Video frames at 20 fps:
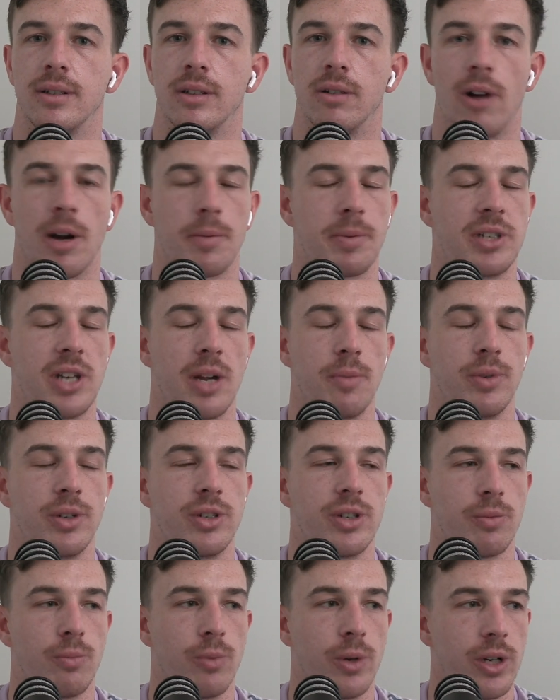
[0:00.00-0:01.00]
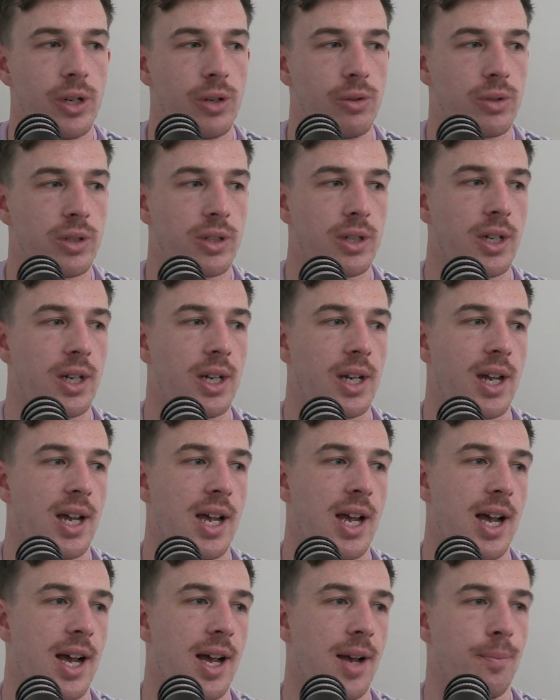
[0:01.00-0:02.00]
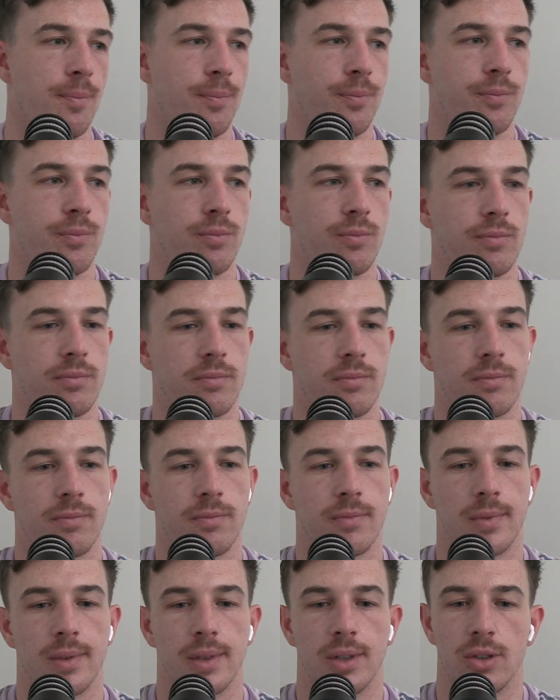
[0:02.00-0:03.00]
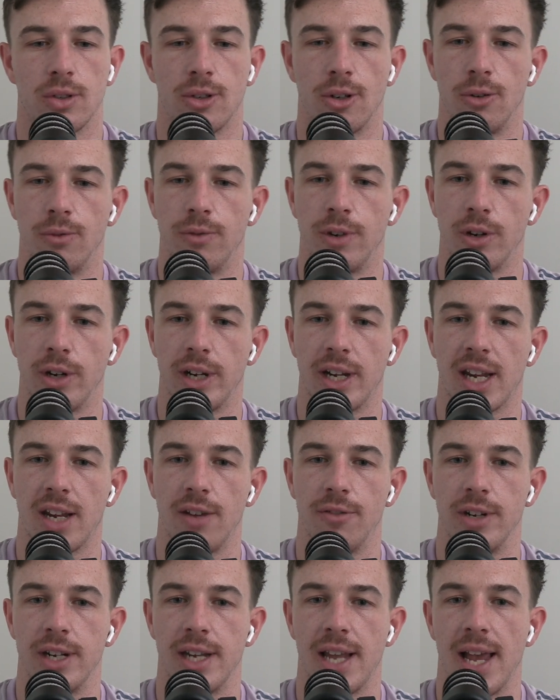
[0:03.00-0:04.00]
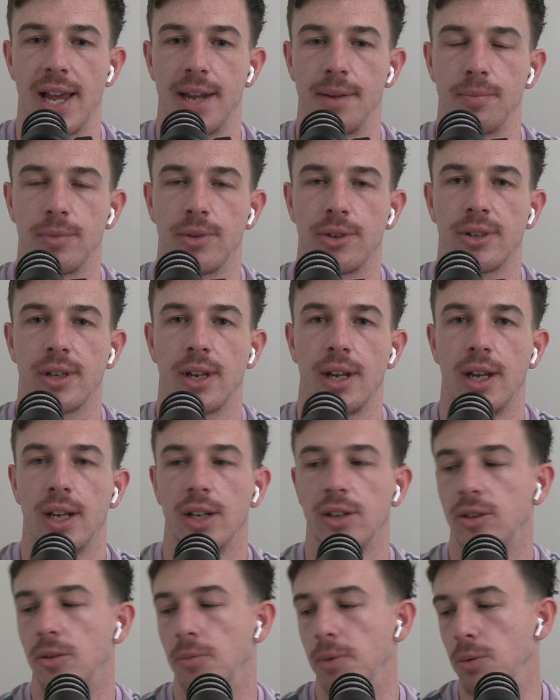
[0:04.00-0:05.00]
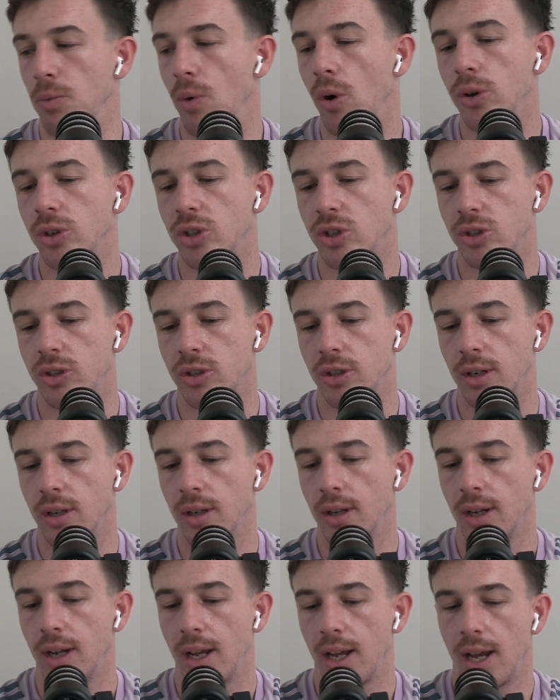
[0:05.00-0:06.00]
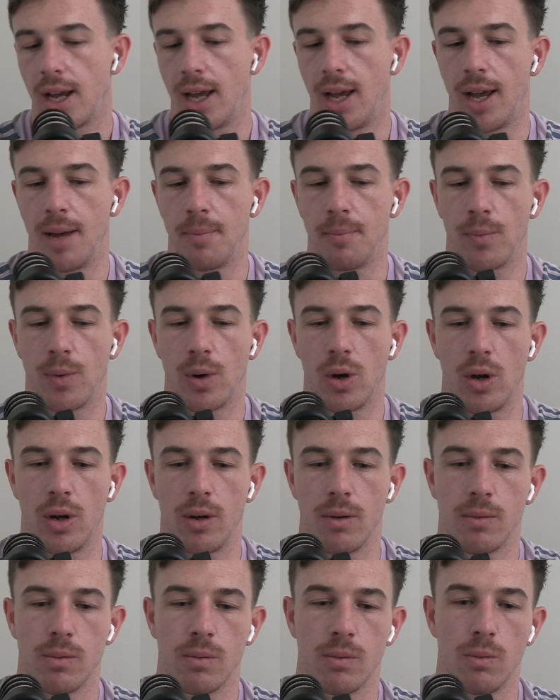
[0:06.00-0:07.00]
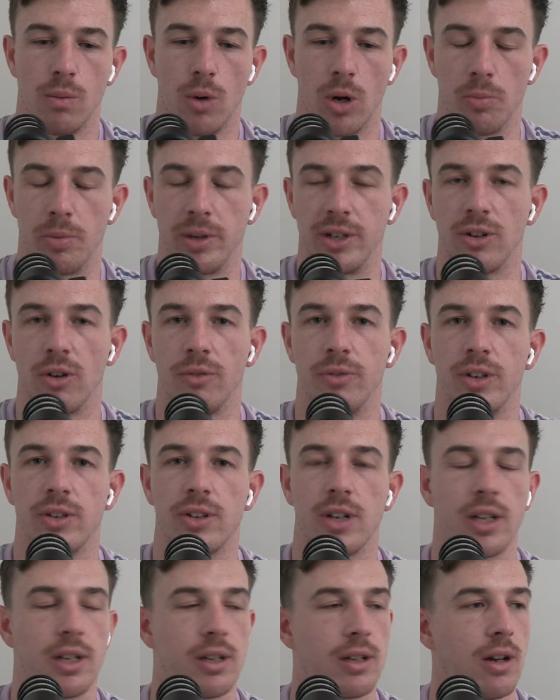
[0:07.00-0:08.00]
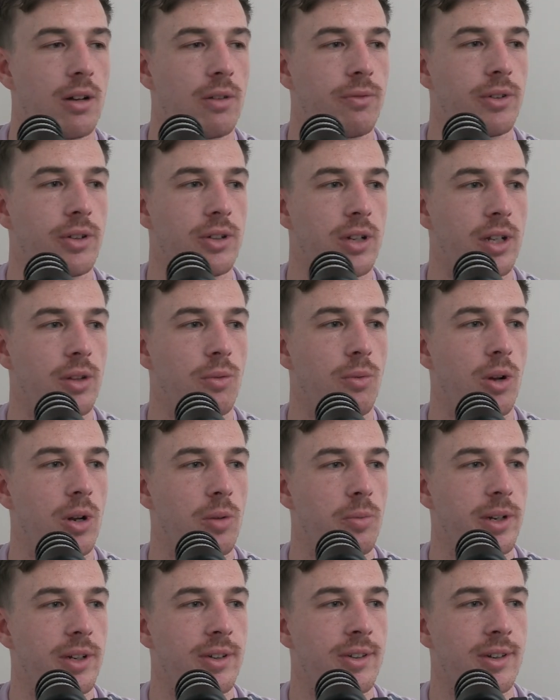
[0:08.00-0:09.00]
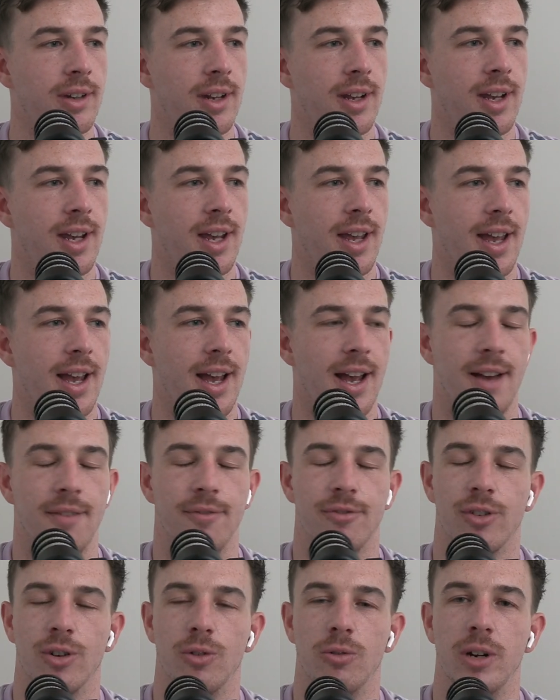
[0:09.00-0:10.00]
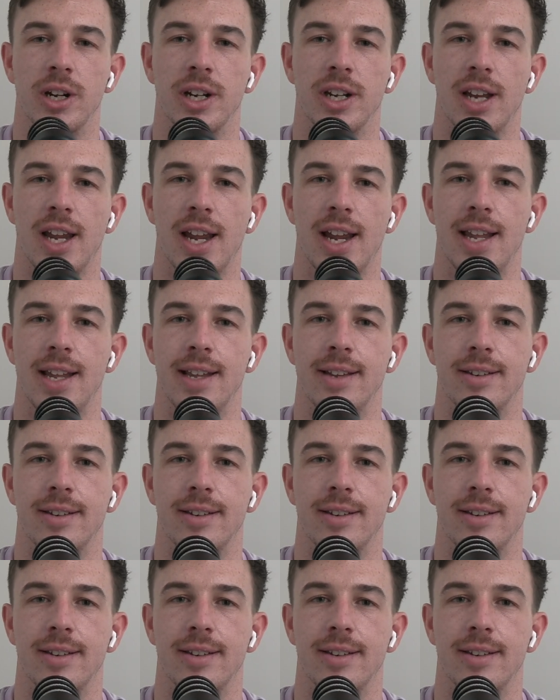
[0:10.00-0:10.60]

the Rugby Championship world. 2 very heavy games to be watched. Wallabies, obviously the Wallabies for a win. And